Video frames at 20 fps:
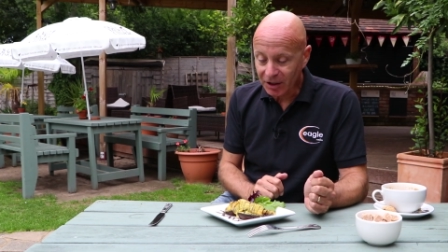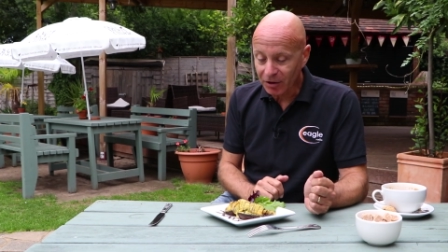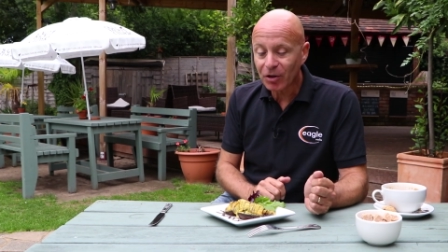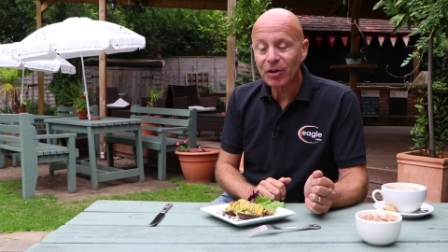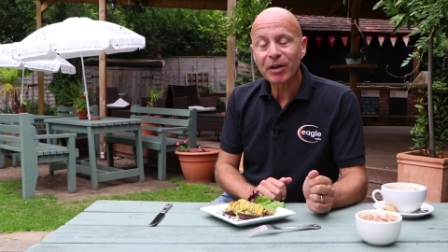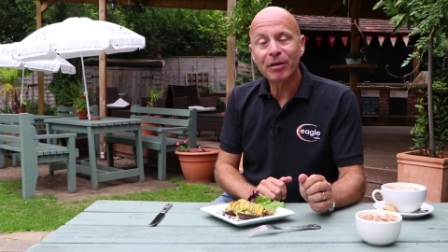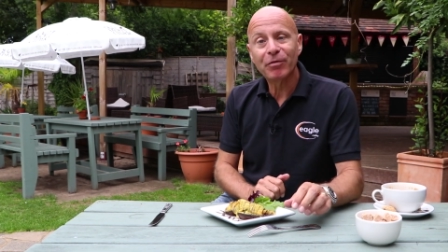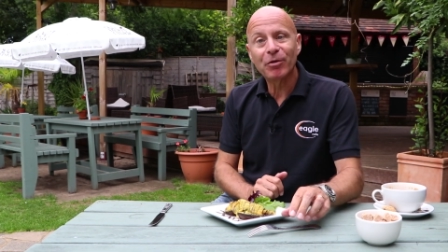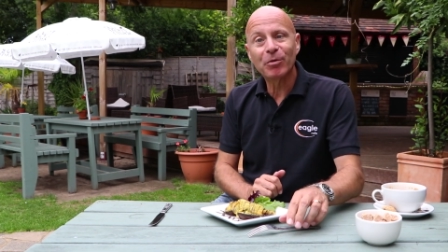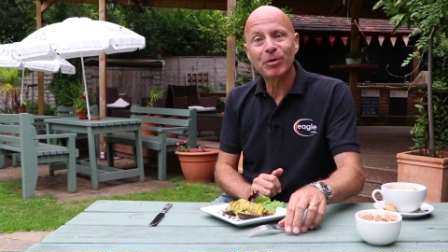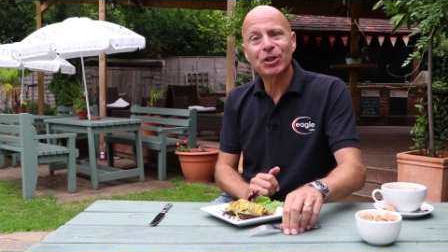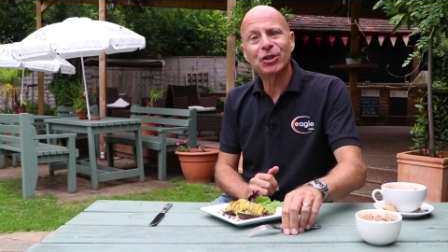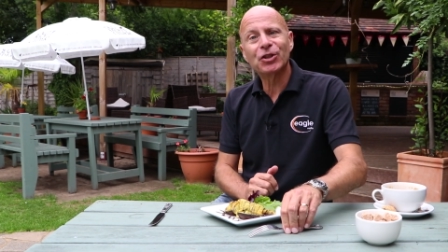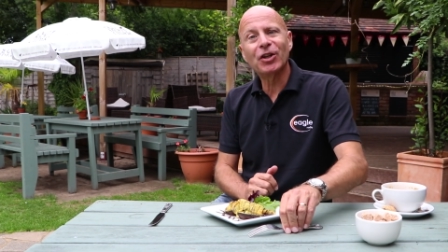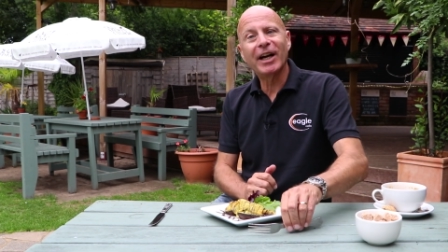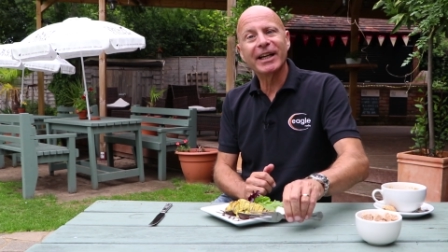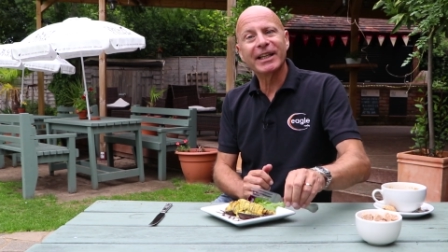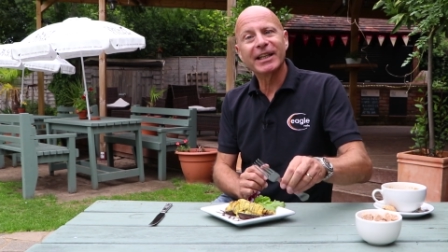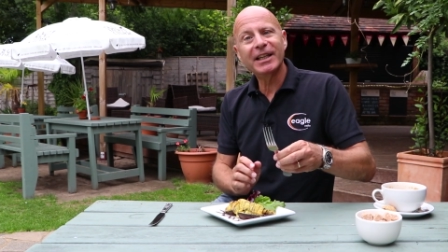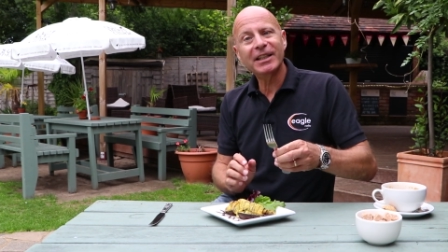So looking forward to
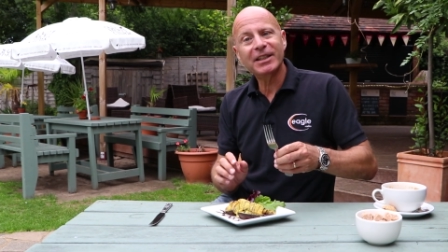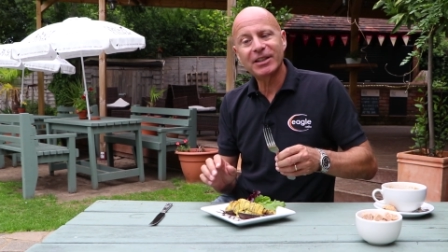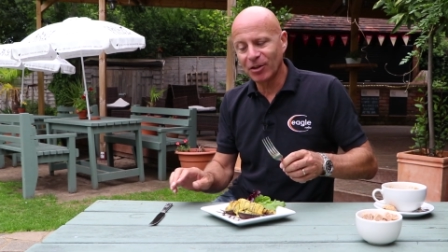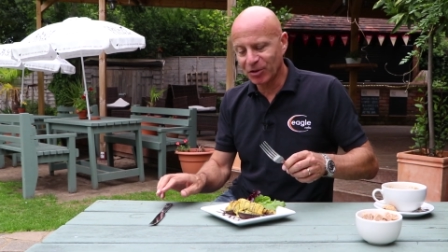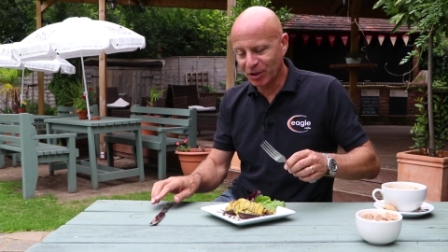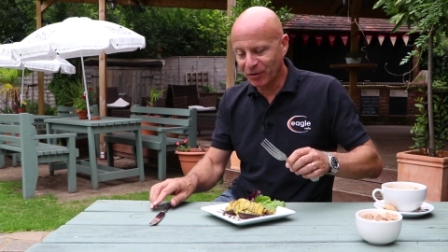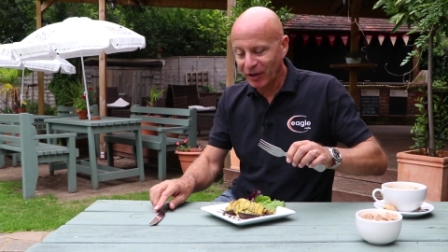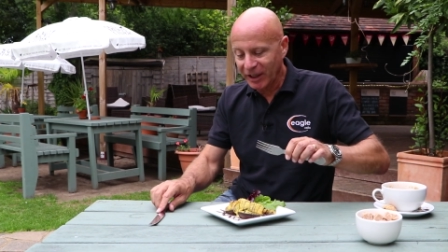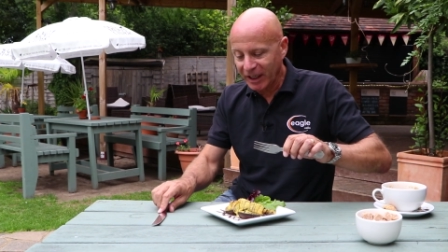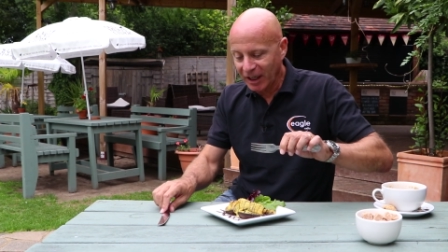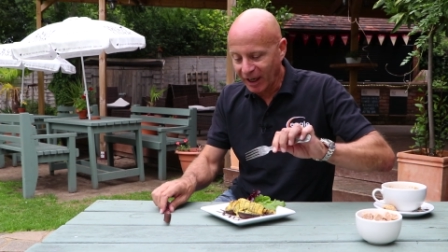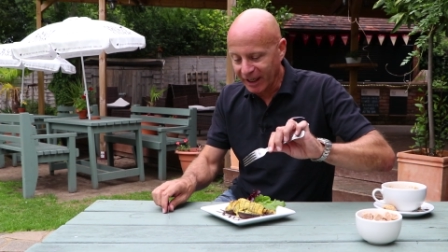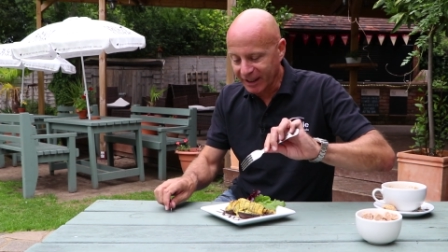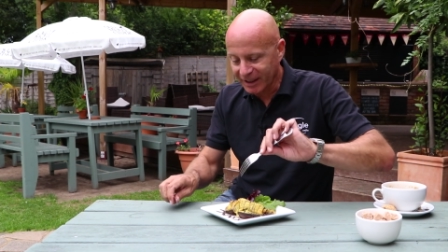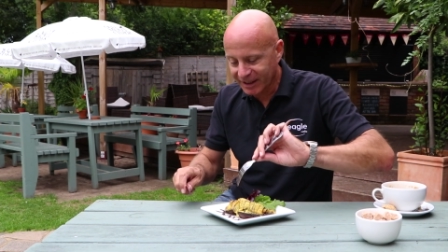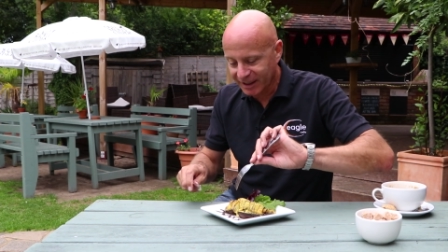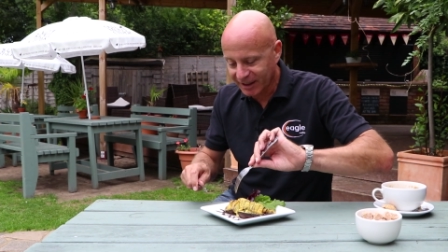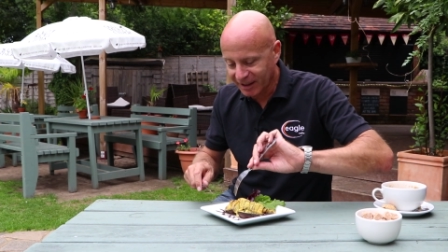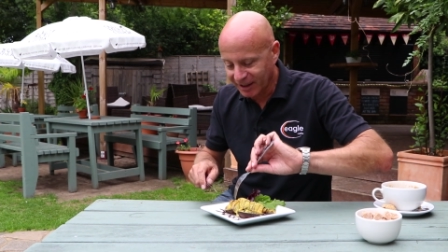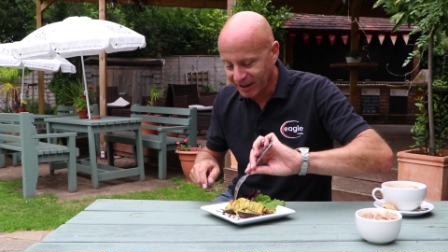trying this. Looks very
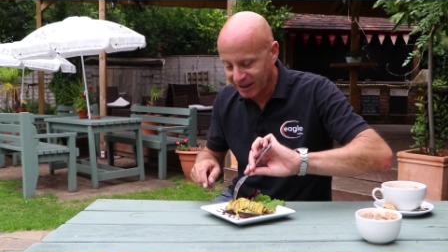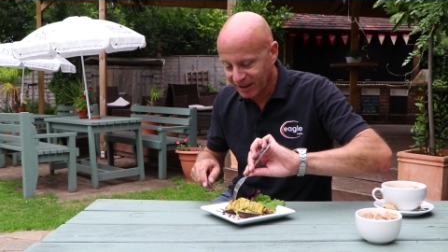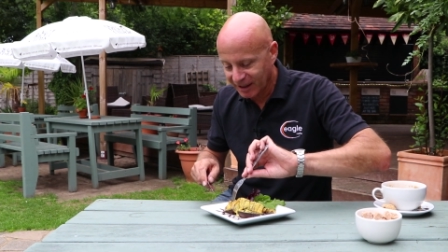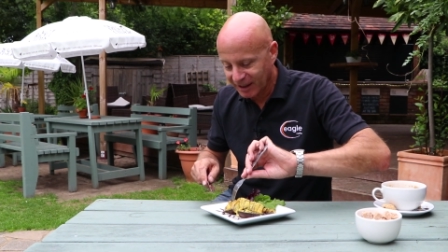nice. Uh,